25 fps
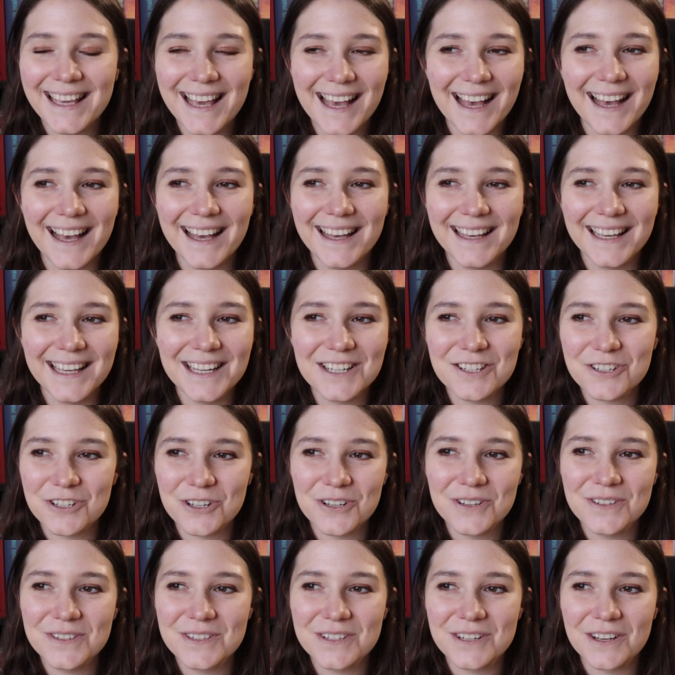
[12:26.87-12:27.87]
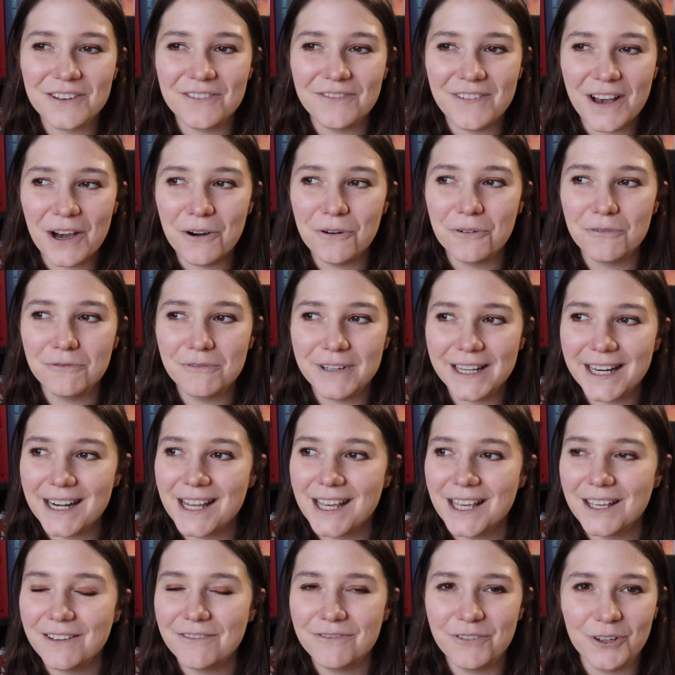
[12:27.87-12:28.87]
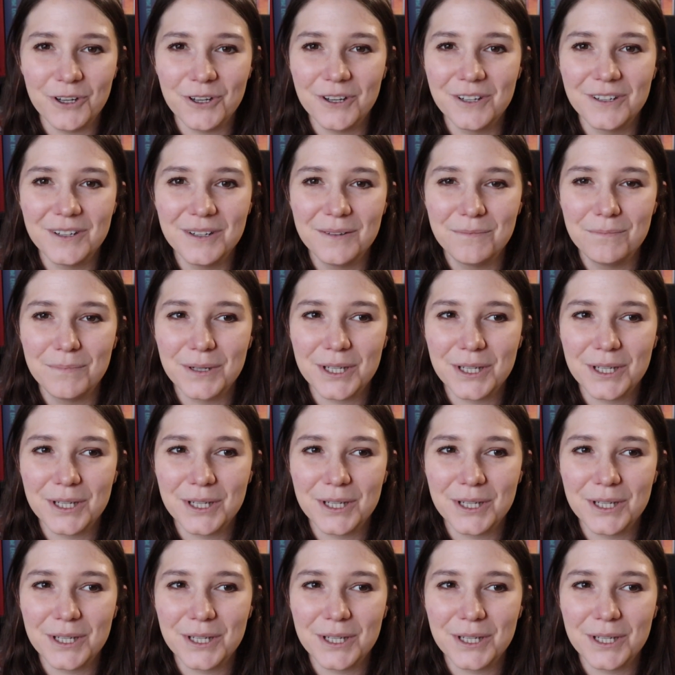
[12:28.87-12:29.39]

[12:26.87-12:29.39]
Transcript: yeah, it just felt really fun